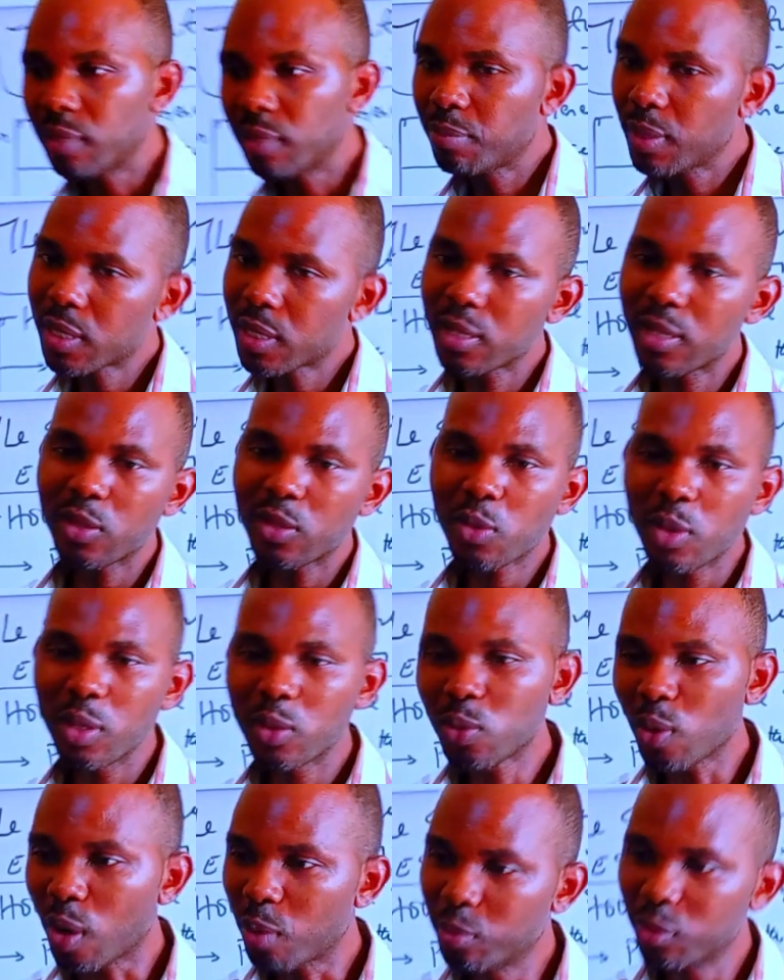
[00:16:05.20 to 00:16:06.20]
and the person is
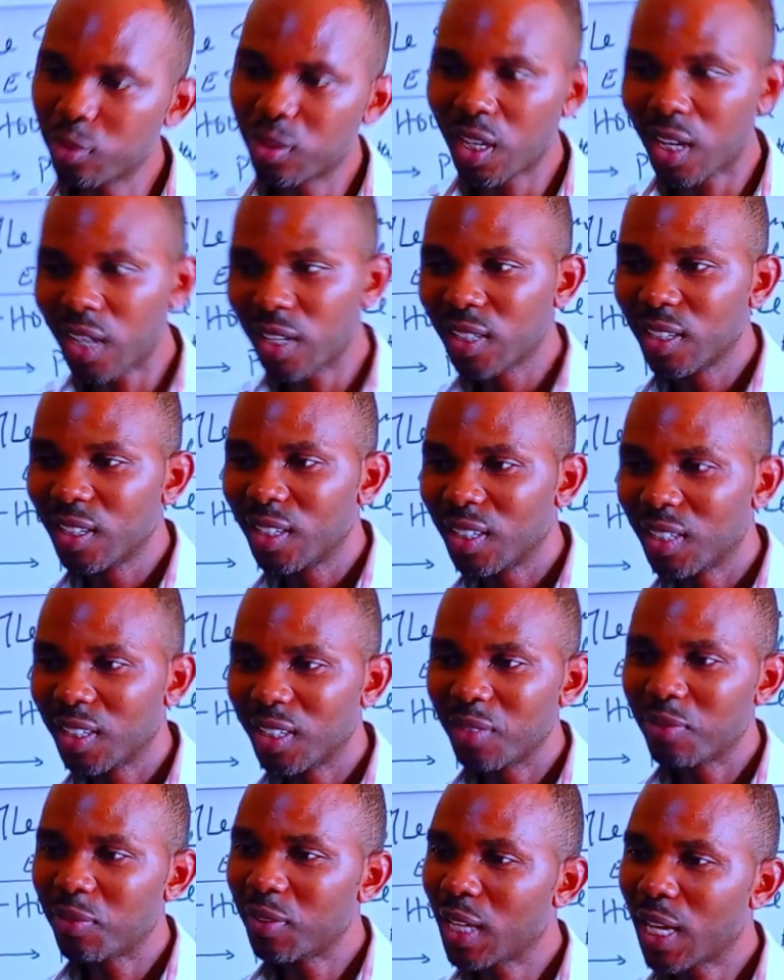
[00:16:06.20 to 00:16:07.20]
going to Abuja.
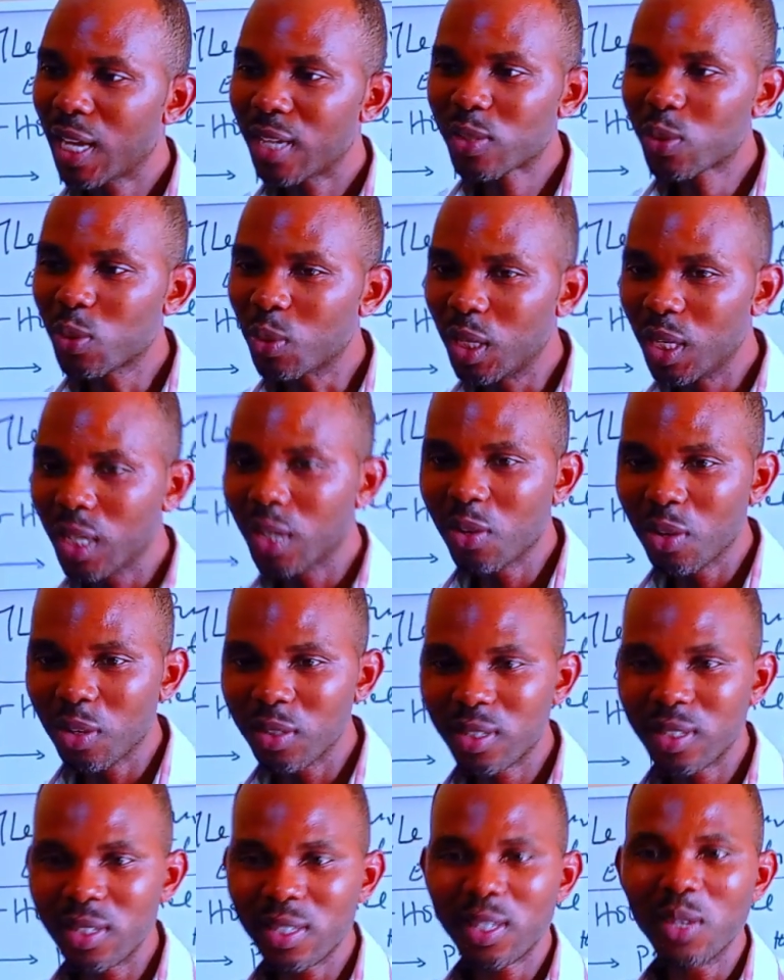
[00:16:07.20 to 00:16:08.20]
If he gets to
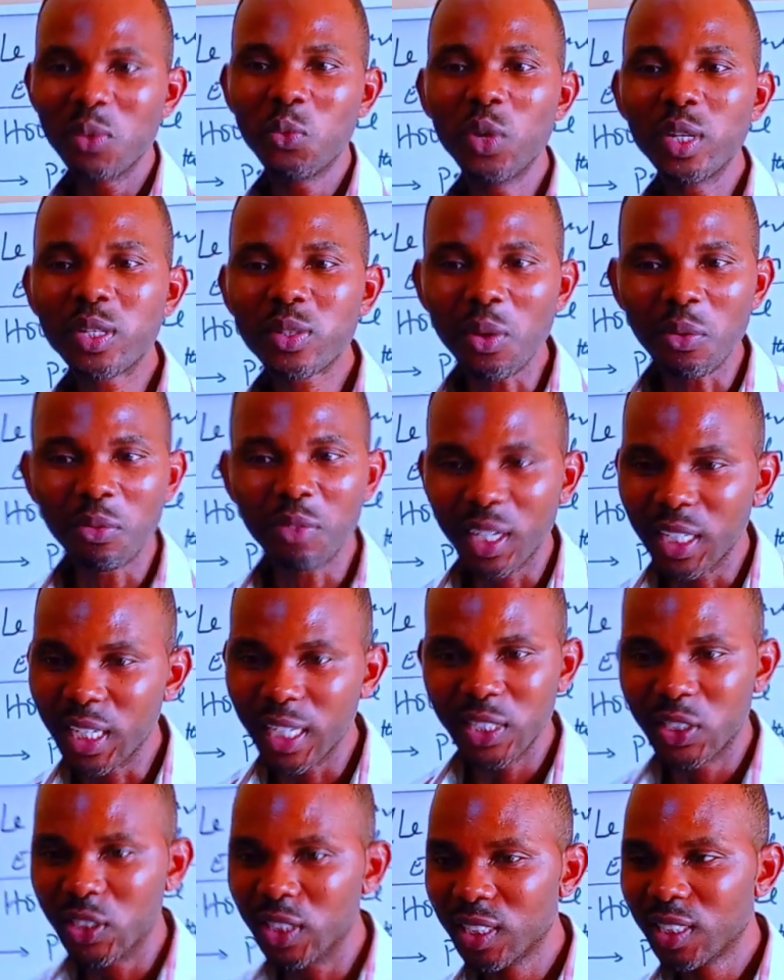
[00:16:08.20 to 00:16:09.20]
Lagos, it's a waste of
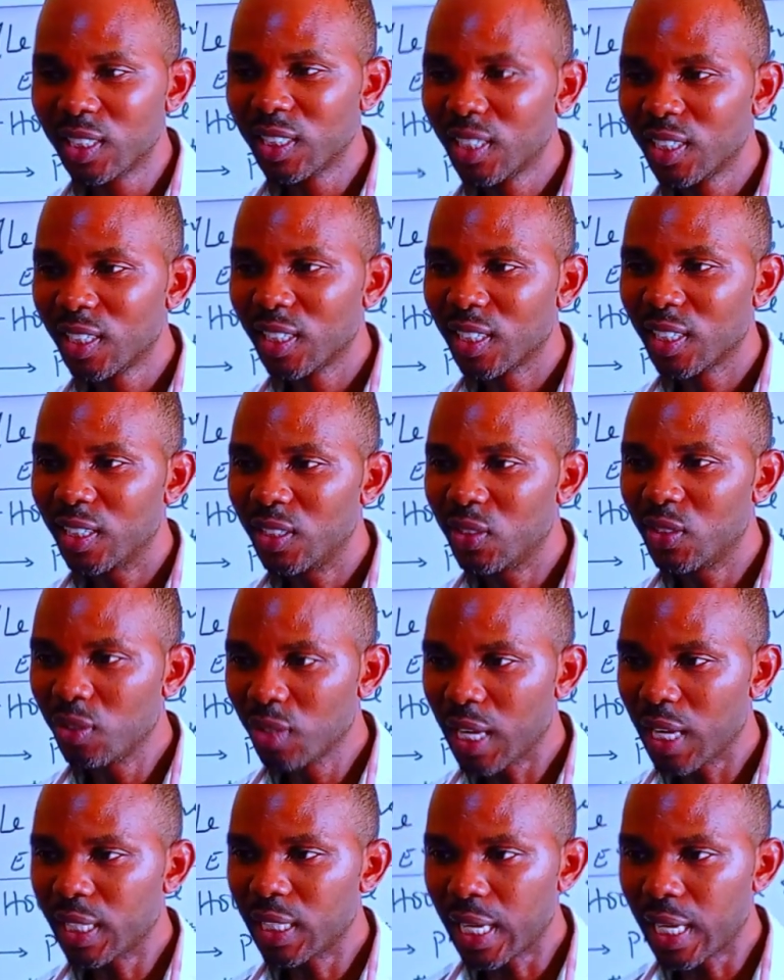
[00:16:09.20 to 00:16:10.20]
energy. Do
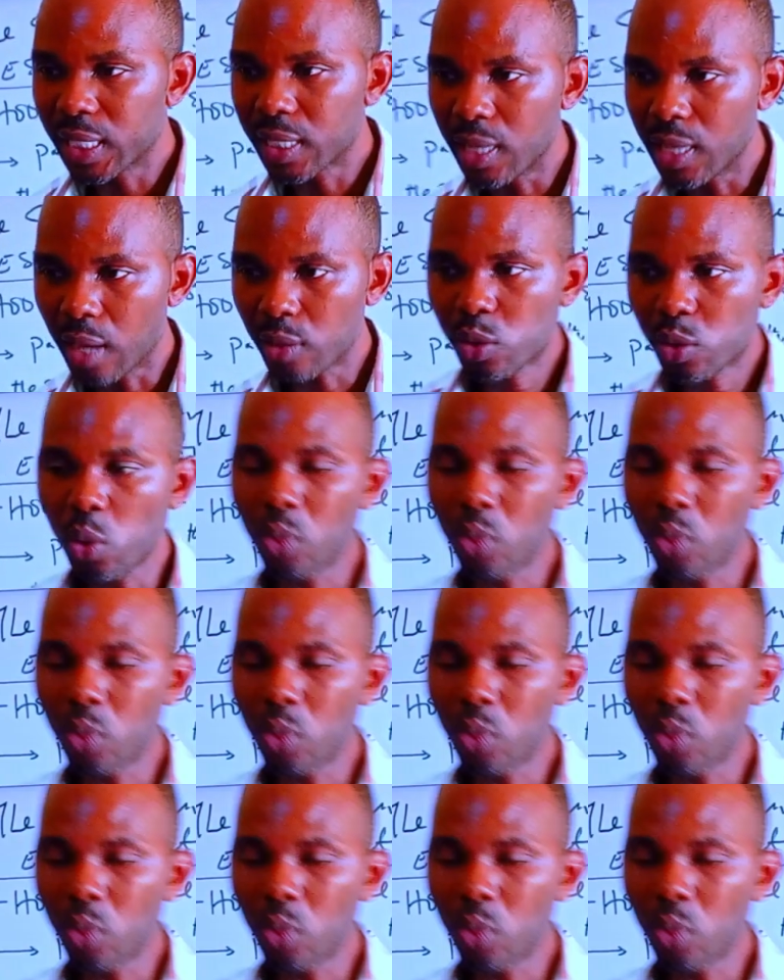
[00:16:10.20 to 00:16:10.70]
you get that now?